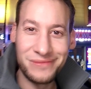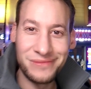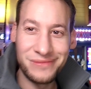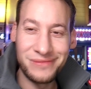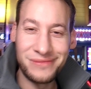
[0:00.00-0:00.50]

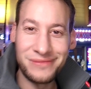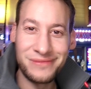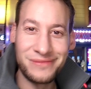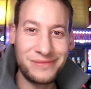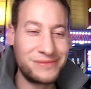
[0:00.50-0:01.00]

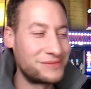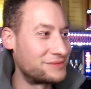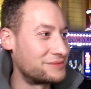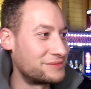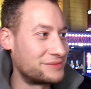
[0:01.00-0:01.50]

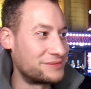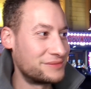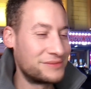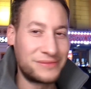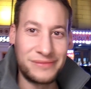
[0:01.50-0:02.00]

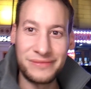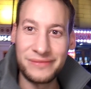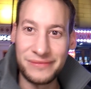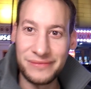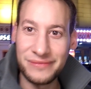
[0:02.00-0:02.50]

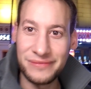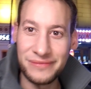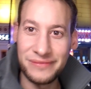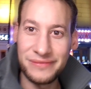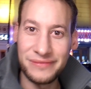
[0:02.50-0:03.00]

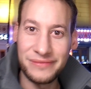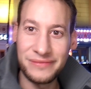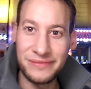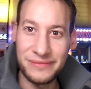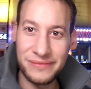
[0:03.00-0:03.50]

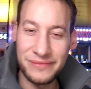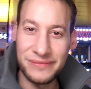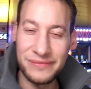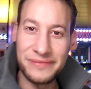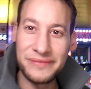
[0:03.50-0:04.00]

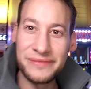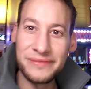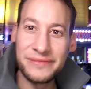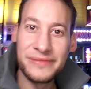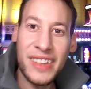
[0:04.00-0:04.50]

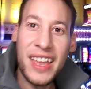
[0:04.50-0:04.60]
(not speaking)